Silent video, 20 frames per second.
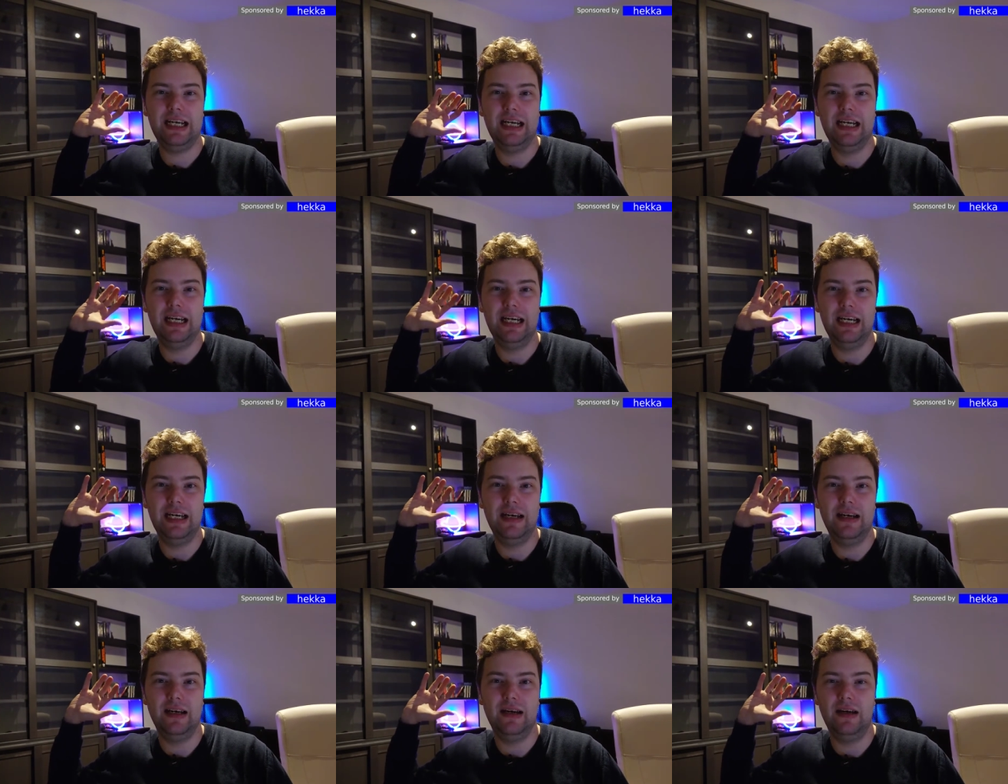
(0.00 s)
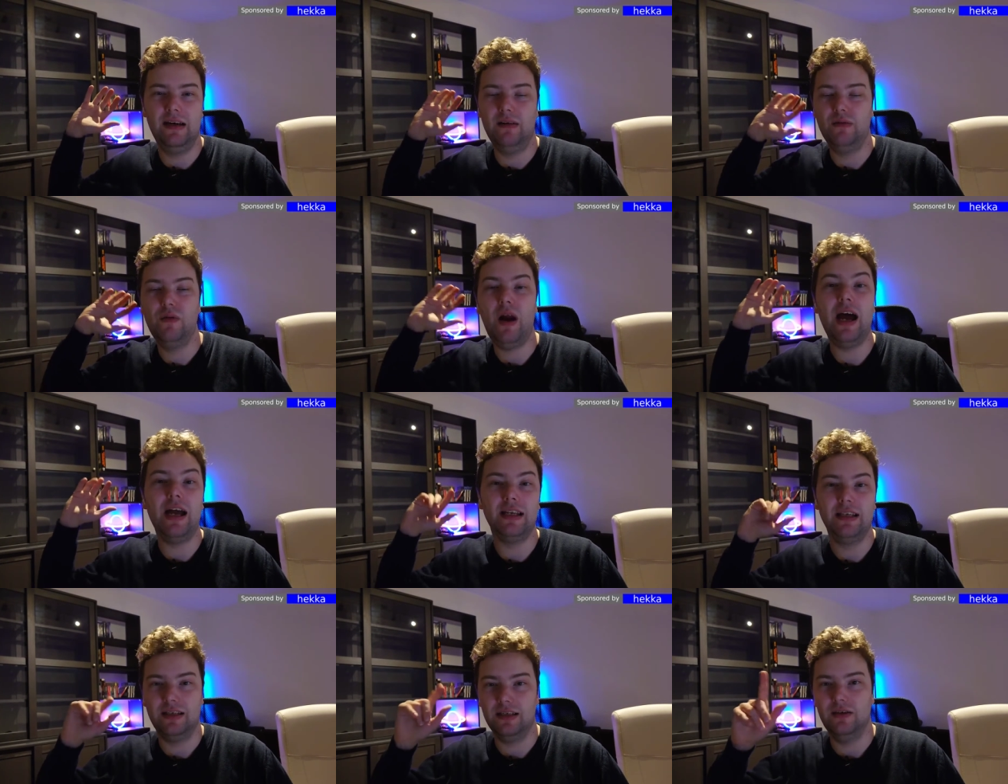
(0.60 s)
uh,
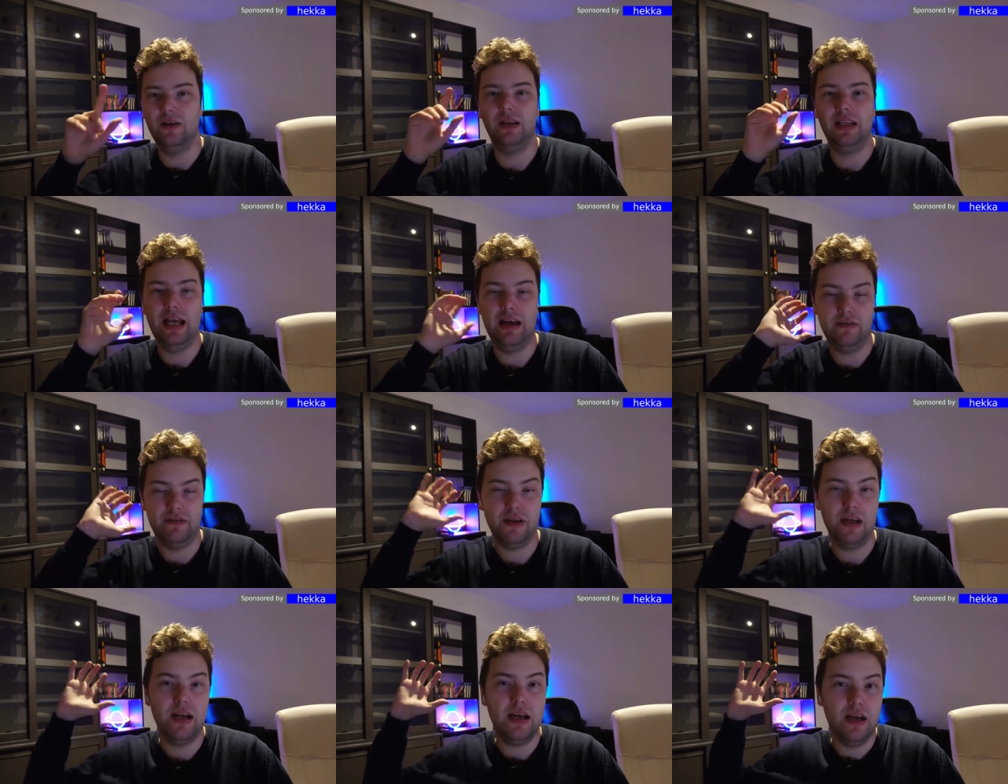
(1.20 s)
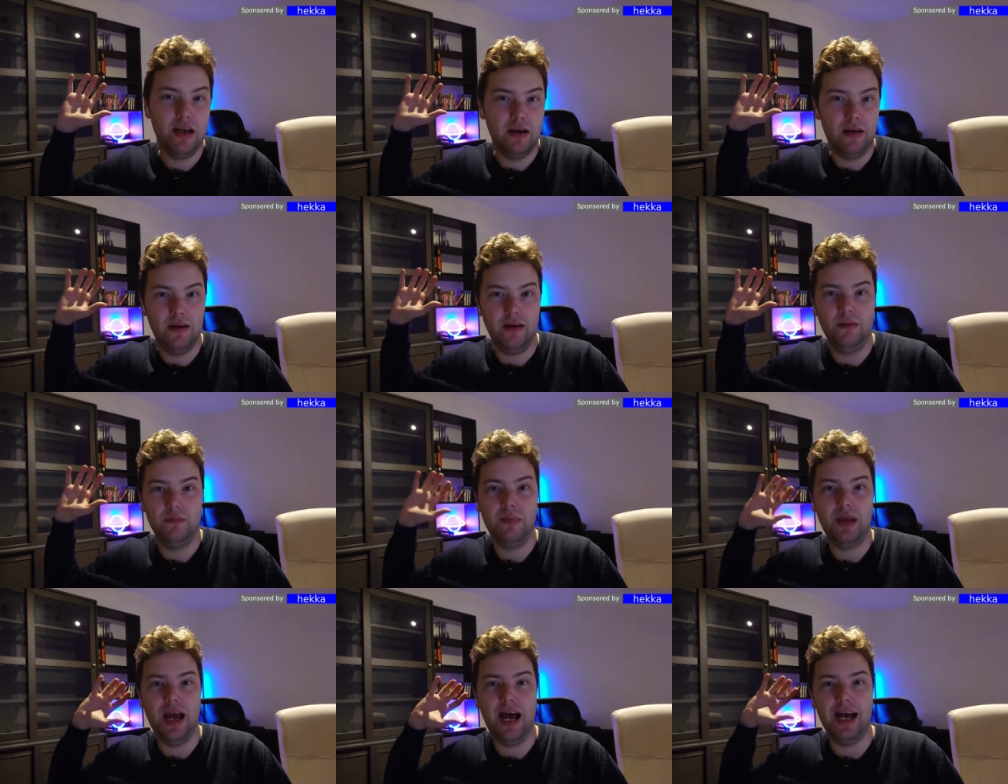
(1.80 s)
right, not left,
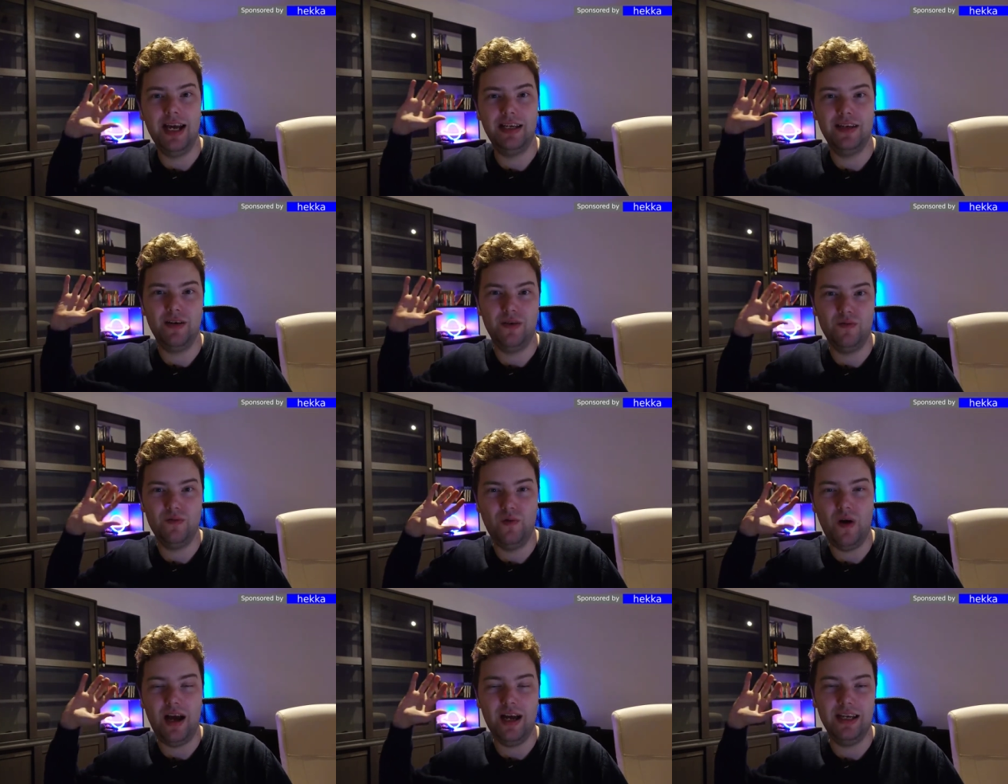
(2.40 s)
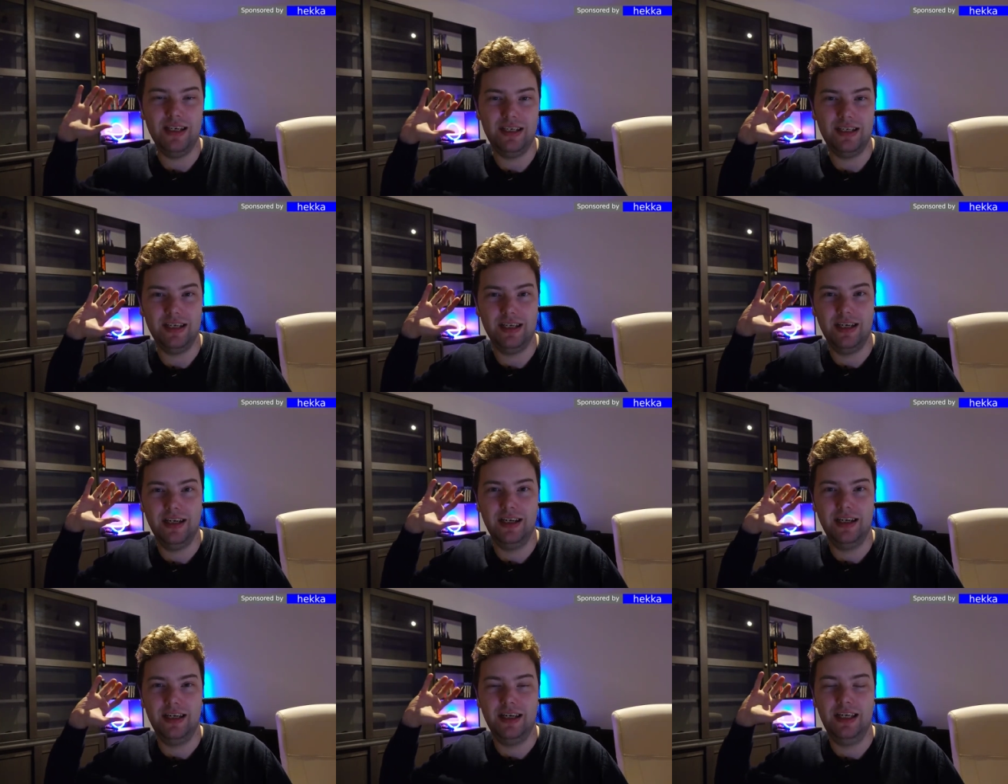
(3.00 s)
uh, behind right
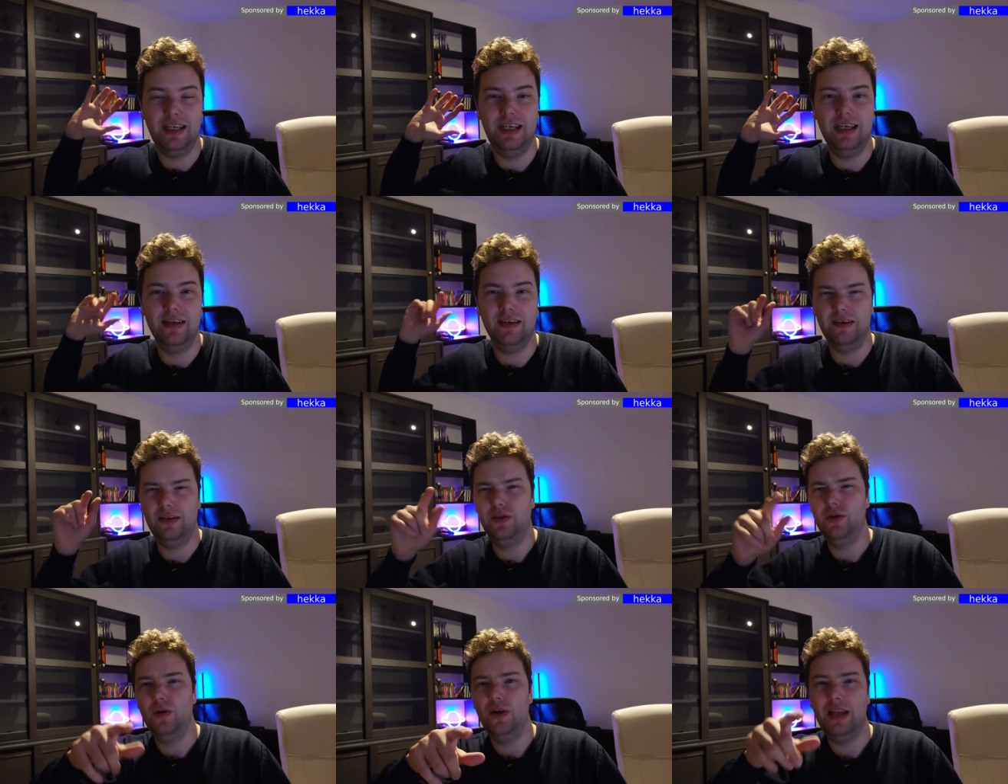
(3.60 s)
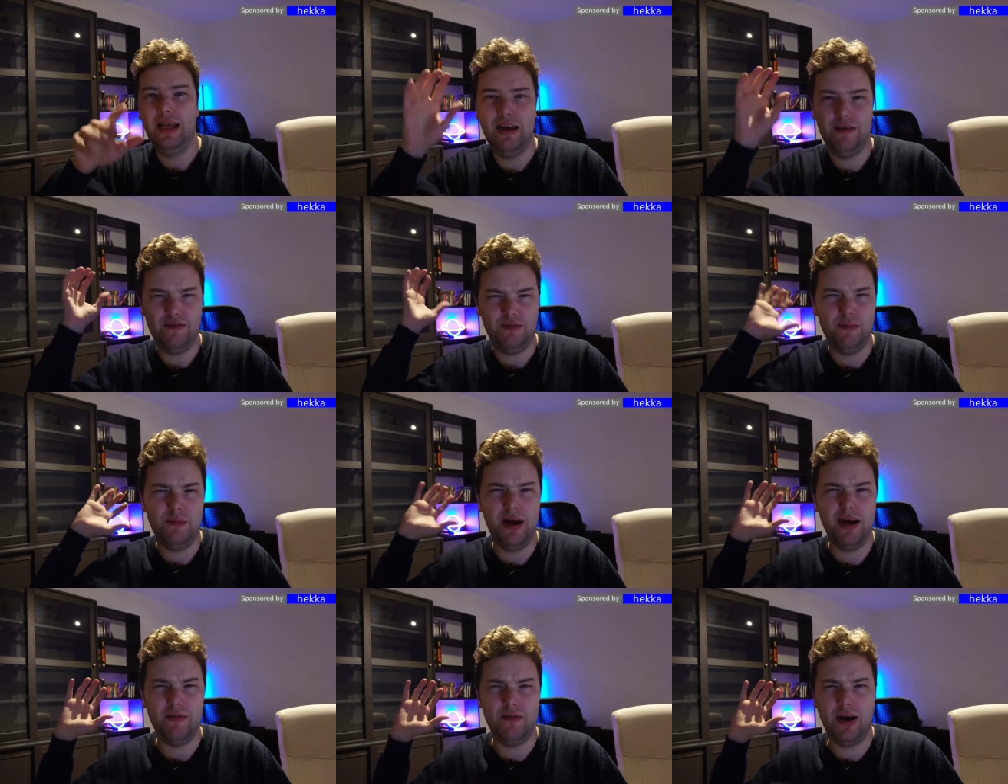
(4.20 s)
here, your left,
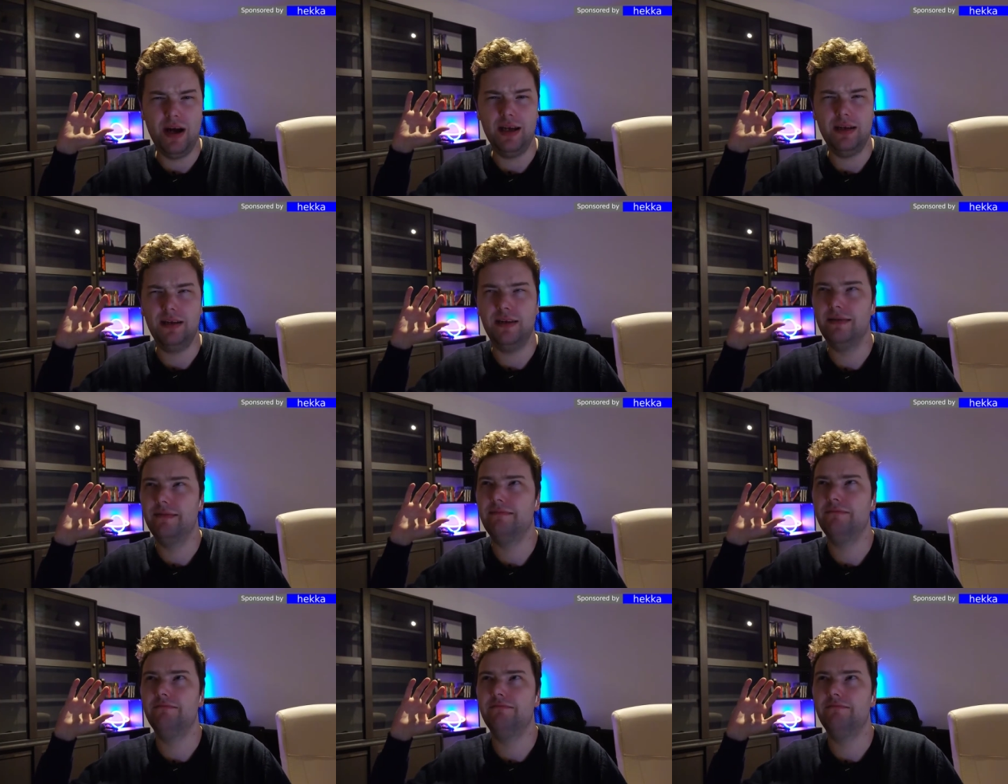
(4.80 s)
my right.